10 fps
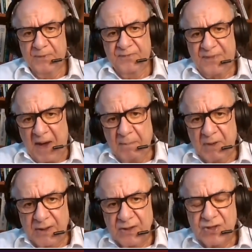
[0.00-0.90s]

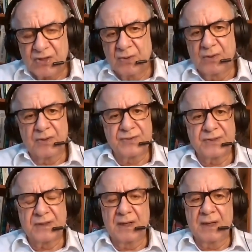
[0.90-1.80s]
family
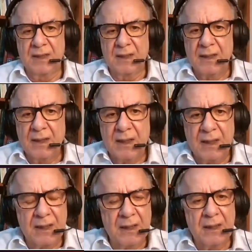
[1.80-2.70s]
issues, uh,
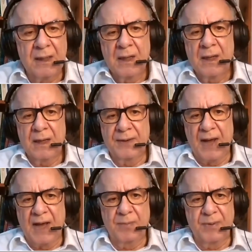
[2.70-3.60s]
uh,
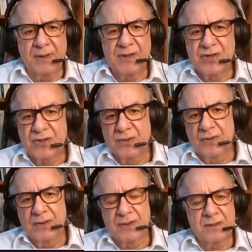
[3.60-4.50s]
neighbor
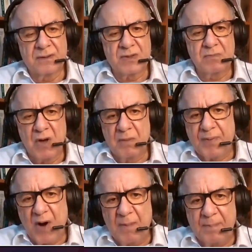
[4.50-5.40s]
issues, small
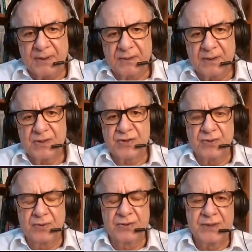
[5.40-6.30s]
property
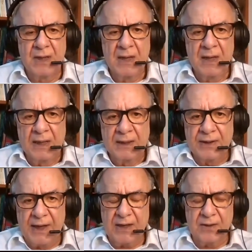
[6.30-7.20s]
issues,
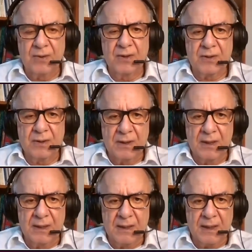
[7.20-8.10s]
they could
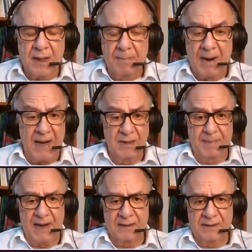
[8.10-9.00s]
uh, abide
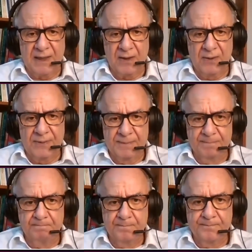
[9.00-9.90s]
by their
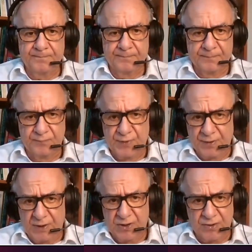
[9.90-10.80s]
own
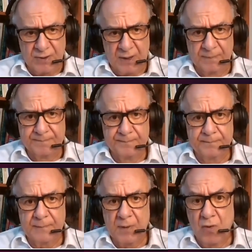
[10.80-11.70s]
traditional
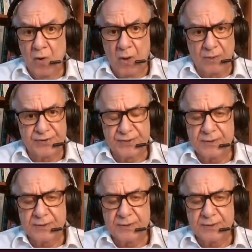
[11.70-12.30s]
laws,